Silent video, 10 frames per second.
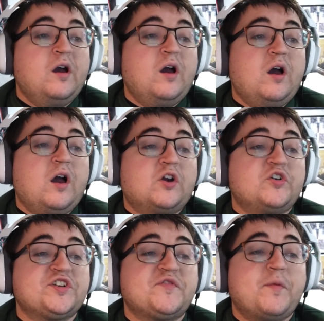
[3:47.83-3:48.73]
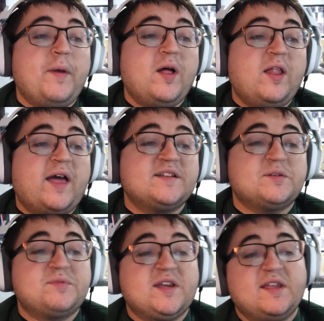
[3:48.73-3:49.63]
Uh, Christopher Bell ends
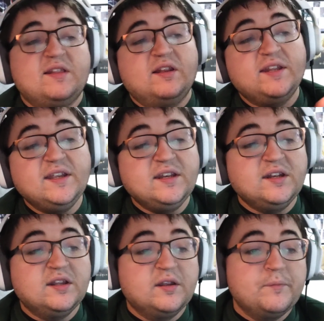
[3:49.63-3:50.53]
up taking the lead.